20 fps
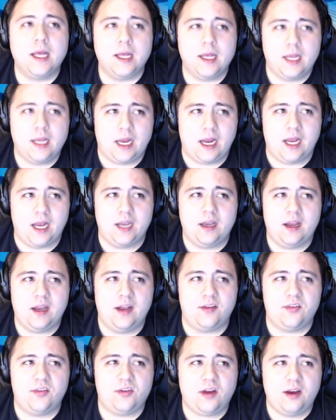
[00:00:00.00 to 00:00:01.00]
and
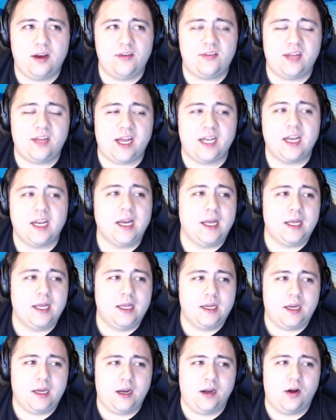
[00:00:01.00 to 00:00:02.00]
it's nice that
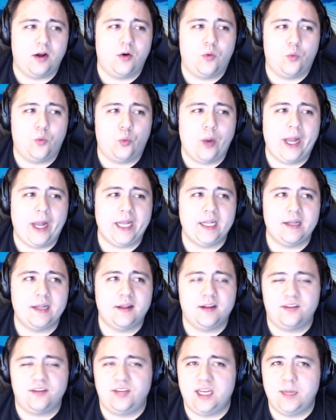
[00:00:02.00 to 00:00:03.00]
you know when
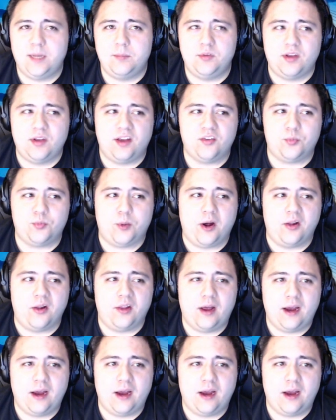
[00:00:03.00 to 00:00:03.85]
the team does well.